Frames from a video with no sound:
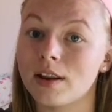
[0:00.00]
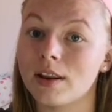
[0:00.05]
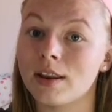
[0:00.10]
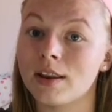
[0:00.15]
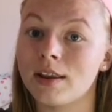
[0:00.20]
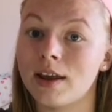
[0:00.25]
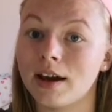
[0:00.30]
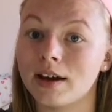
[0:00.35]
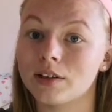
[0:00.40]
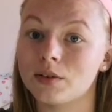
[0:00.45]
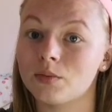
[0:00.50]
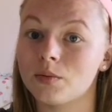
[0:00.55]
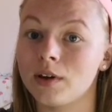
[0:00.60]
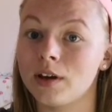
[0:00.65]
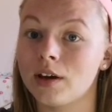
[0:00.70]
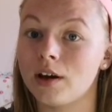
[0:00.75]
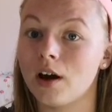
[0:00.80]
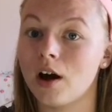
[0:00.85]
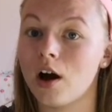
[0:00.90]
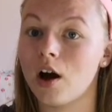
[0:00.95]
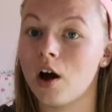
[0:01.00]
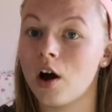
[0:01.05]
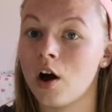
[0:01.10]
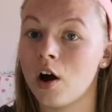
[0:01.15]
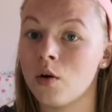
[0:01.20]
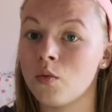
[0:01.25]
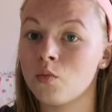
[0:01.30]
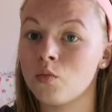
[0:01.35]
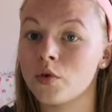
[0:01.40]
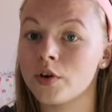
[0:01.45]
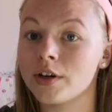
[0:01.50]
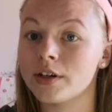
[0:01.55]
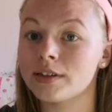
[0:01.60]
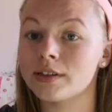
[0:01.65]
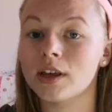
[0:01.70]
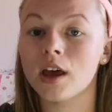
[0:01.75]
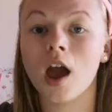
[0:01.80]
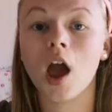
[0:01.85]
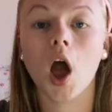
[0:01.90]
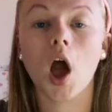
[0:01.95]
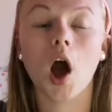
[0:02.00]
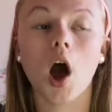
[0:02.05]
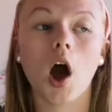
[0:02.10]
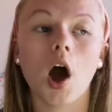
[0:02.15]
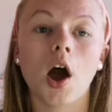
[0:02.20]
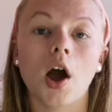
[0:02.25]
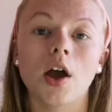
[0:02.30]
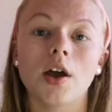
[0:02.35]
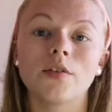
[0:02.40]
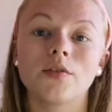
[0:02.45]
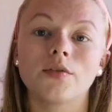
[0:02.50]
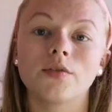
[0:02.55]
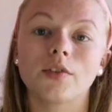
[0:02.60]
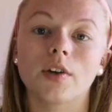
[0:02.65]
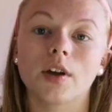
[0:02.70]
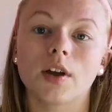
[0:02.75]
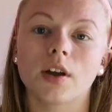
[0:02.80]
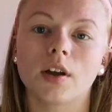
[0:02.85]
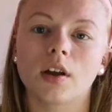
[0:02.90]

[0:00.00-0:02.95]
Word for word: next week onwards. I've